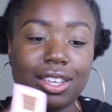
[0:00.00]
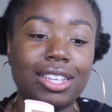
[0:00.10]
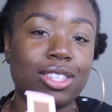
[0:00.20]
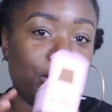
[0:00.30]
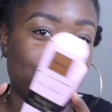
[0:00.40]

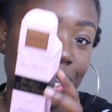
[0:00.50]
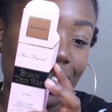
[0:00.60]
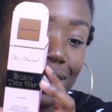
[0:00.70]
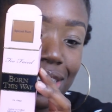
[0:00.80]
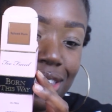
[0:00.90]
It's open
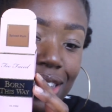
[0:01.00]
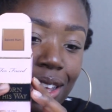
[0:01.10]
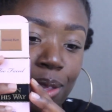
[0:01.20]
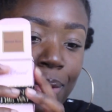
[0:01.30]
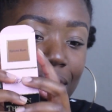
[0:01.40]
because I took it
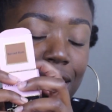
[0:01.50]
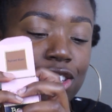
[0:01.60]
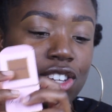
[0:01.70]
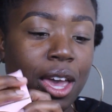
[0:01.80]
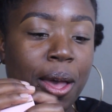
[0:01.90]
out of the
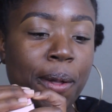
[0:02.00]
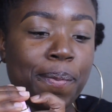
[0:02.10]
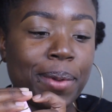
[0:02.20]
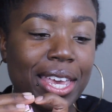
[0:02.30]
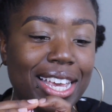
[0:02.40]
package,
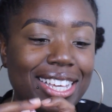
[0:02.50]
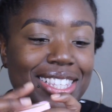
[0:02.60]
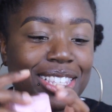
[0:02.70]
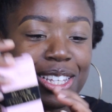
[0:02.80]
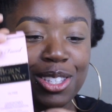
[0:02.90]
but
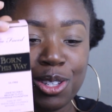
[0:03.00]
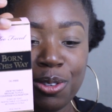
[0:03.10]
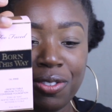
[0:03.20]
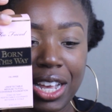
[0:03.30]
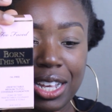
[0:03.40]
it's the Too
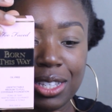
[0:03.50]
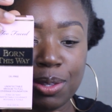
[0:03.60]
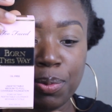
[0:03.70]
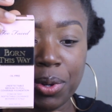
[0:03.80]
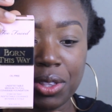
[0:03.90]

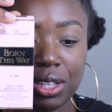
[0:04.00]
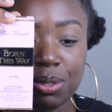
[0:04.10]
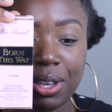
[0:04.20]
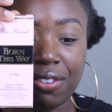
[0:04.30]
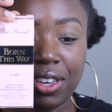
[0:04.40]
Faced Born
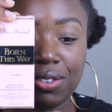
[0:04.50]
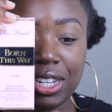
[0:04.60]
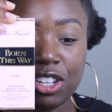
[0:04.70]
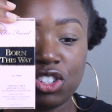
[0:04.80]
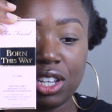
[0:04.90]
This Way
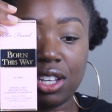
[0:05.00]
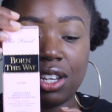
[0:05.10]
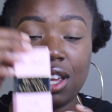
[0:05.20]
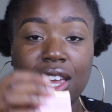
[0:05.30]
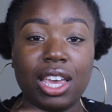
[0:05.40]

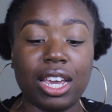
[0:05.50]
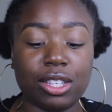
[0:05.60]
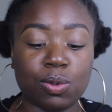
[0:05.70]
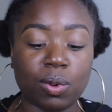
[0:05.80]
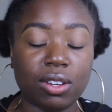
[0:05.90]
foundation.
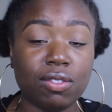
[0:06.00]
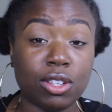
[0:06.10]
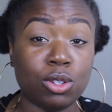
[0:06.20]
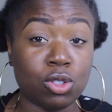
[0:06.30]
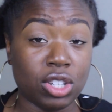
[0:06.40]
It's one of the
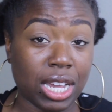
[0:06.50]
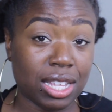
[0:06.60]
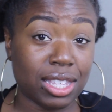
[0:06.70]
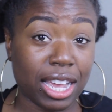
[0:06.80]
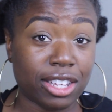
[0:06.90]
new
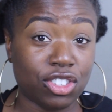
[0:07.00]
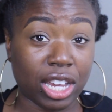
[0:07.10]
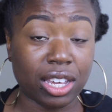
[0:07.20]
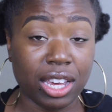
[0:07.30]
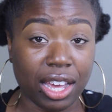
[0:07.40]
shades that
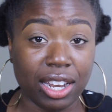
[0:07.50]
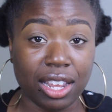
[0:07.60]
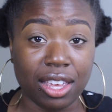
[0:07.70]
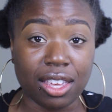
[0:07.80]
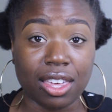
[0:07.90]

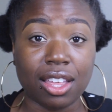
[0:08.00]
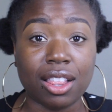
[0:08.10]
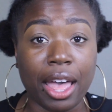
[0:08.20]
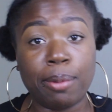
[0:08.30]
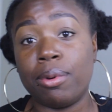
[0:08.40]
Aina
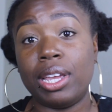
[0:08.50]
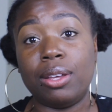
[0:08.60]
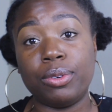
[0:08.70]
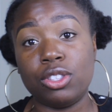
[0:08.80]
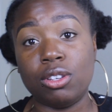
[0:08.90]

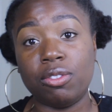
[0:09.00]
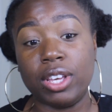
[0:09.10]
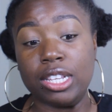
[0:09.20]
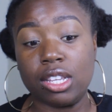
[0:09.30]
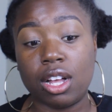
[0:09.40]
collaborated with Too
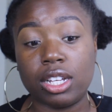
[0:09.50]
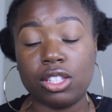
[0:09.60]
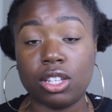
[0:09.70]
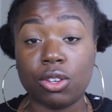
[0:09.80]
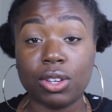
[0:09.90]
Faced on
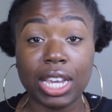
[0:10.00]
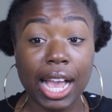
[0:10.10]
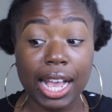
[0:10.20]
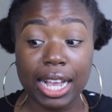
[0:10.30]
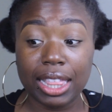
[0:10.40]
to
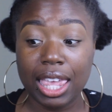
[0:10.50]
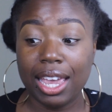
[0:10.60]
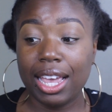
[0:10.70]
create.